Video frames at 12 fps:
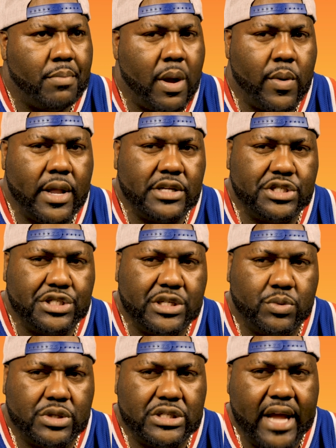My
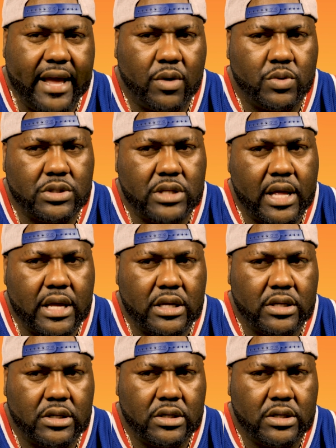relationship with Jacka was like,